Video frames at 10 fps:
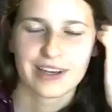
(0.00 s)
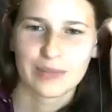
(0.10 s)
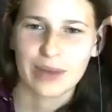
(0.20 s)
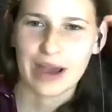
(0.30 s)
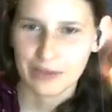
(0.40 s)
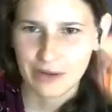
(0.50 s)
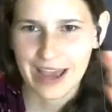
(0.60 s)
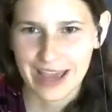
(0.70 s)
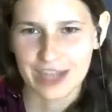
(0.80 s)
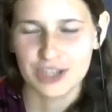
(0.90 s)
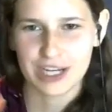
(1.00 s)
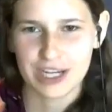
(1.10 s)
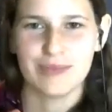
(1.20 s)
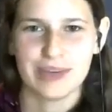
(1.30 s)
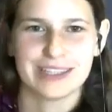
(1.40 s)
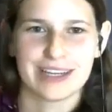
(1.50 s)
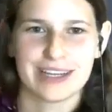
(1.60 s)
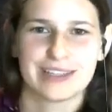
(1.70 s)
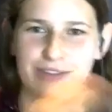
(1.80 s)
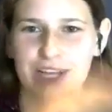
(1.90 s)
By the way, NGAB
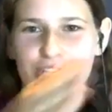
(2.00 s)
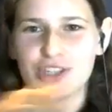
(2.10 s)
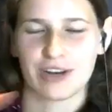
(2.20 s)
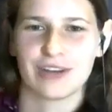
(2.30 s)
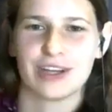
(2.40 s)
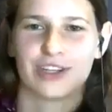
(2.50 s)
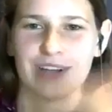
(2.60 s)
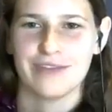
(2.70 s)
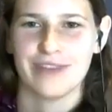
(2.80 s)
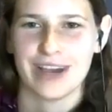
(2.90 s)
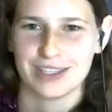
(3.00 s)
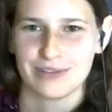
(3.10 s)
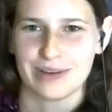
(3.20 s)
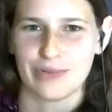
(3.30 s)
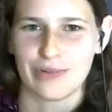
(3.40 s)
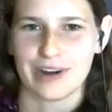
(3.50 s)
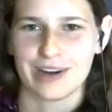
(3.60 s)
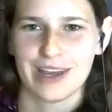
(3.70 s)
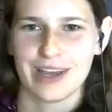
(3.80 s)
stands for Next Generation Advisory Board,